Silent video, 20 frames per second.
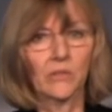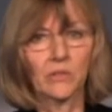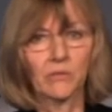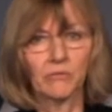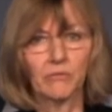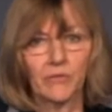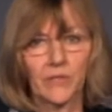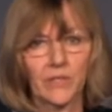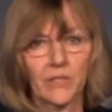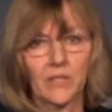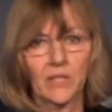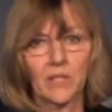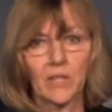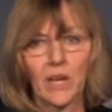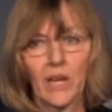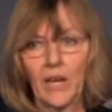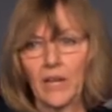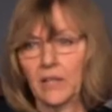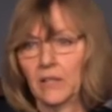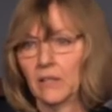
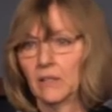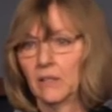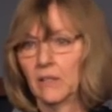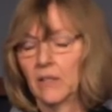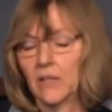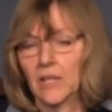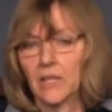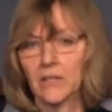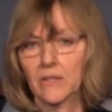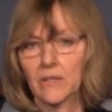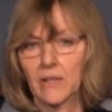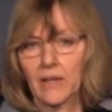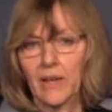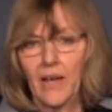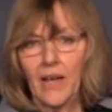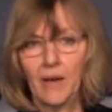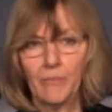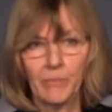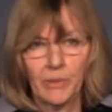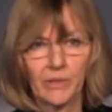sophisticated things
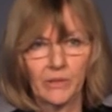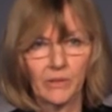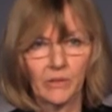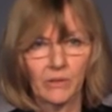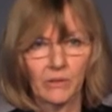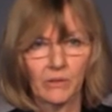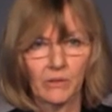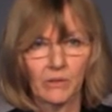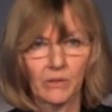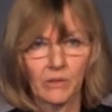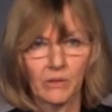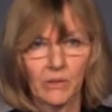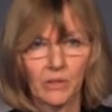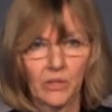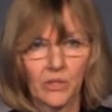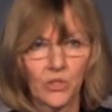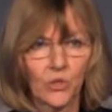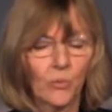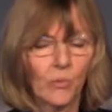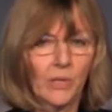that happened
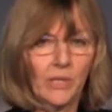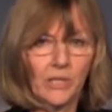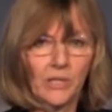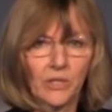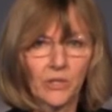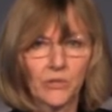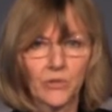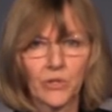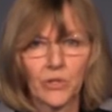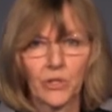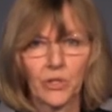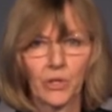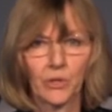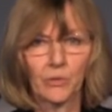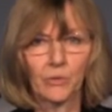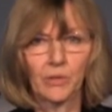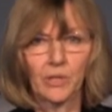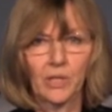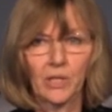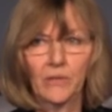20 years
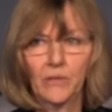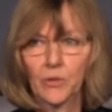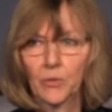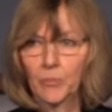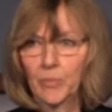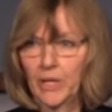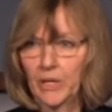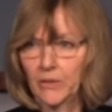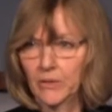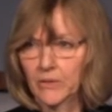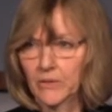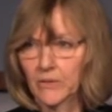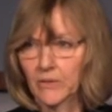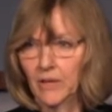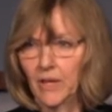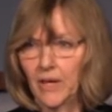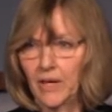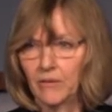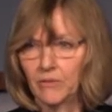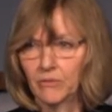ago in their
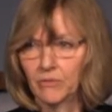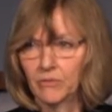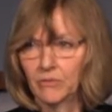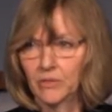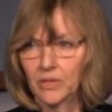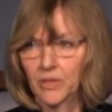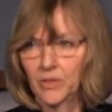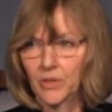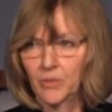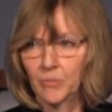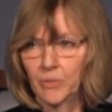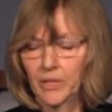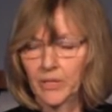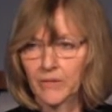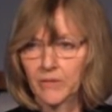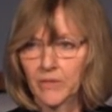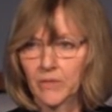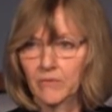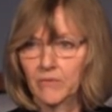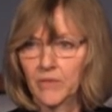parents' life that the
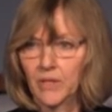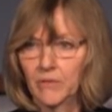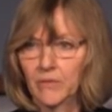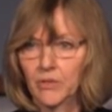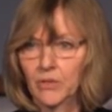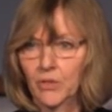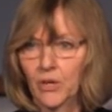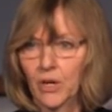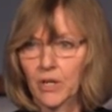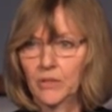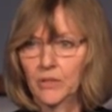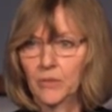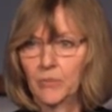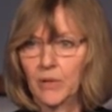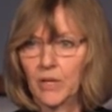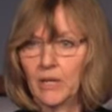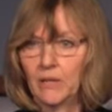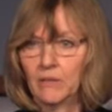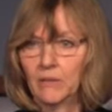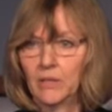parents have never
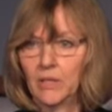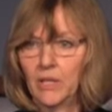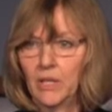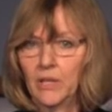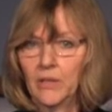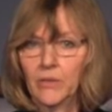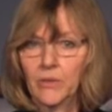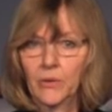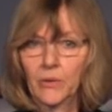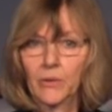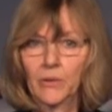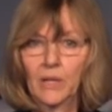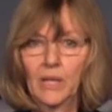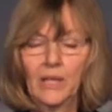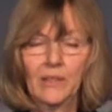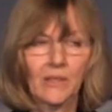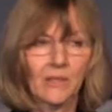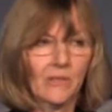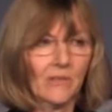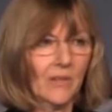talked about.
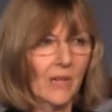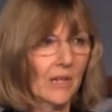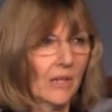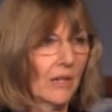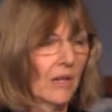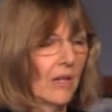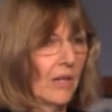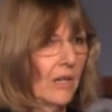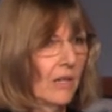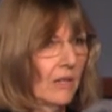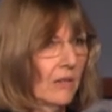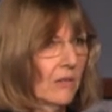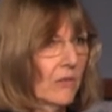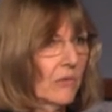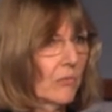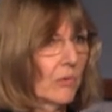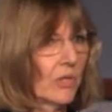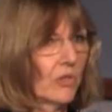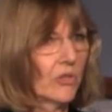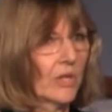They're, and it's like
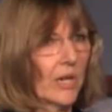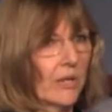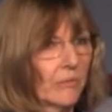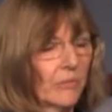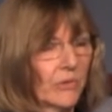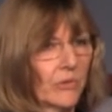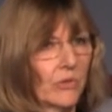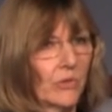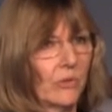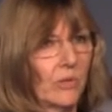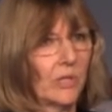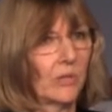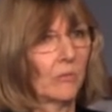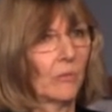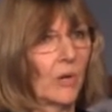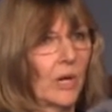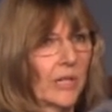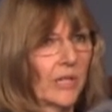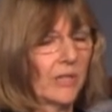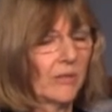this one child was doing
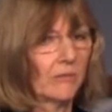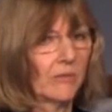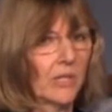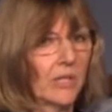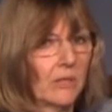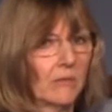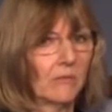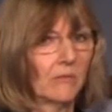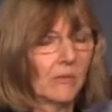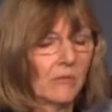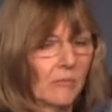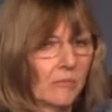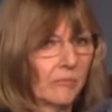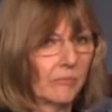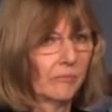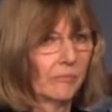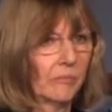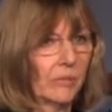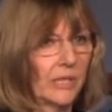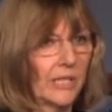it, walking around,
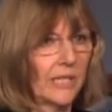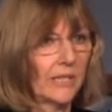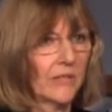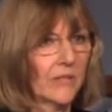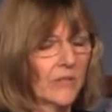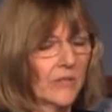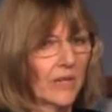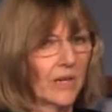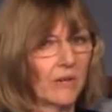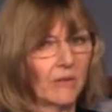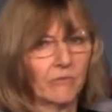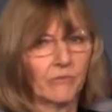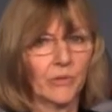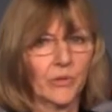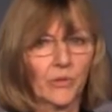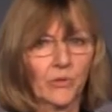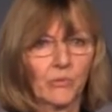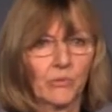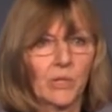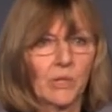playing this out for